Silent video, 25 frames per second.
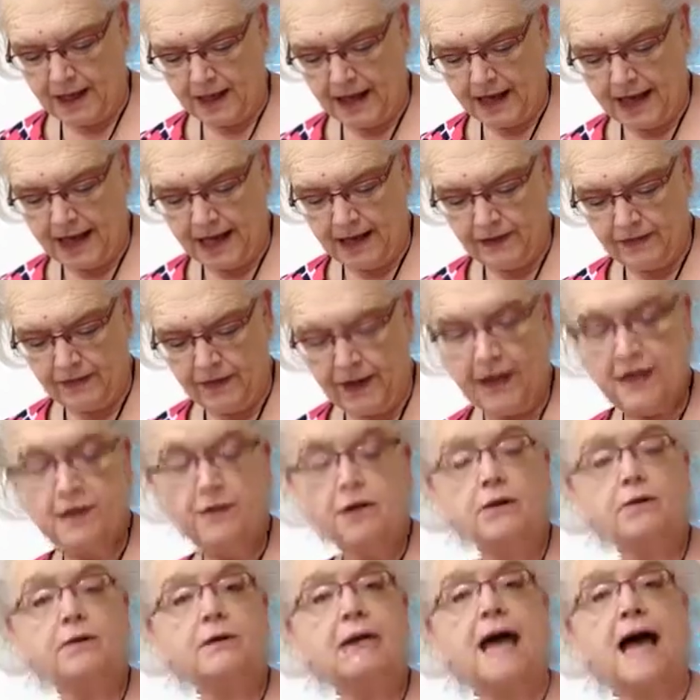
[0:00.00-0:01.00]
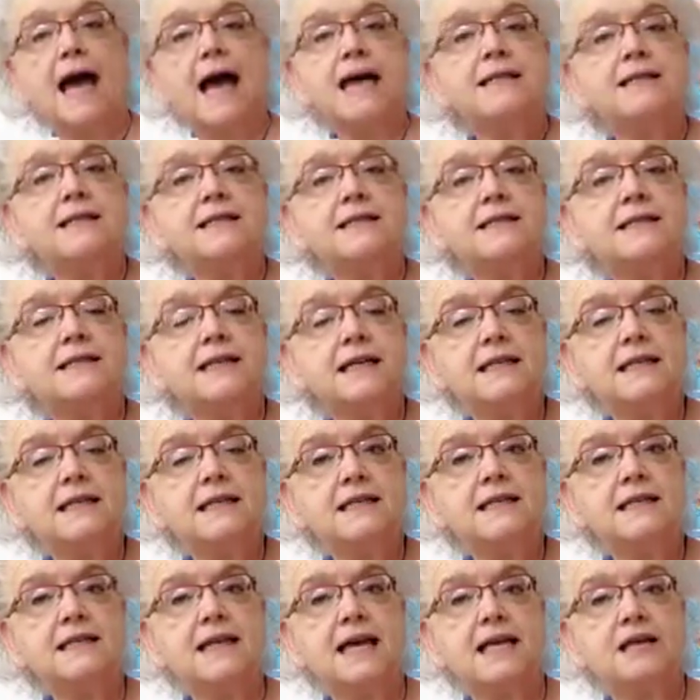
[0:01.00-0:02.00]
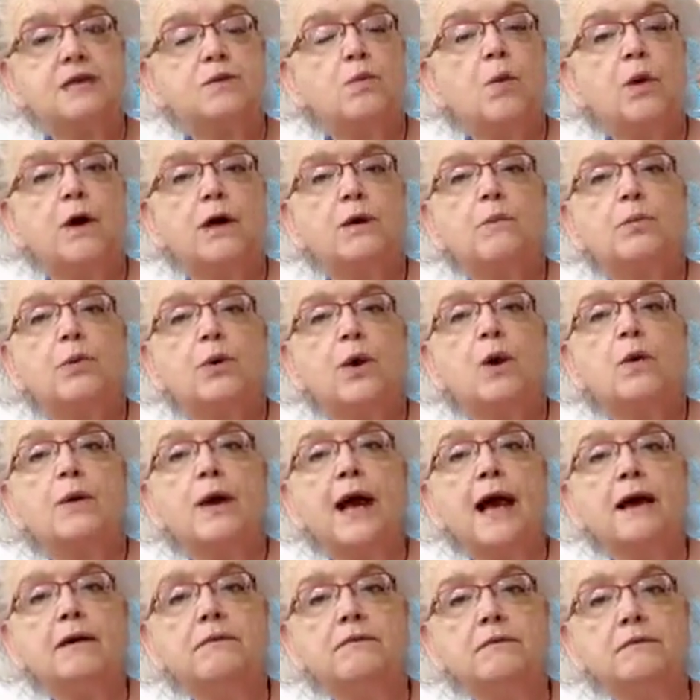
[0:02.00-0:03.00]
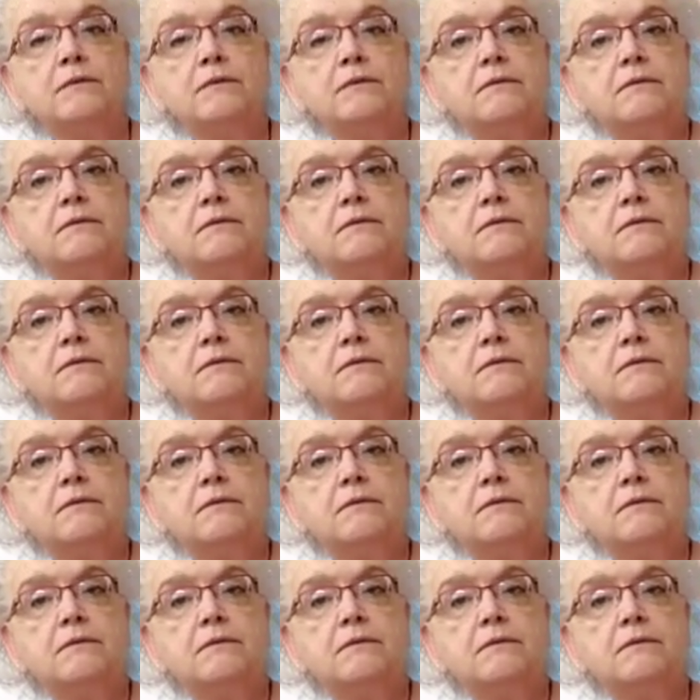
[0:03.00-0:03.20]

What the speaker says: And then your last sentence has 1 pronoun,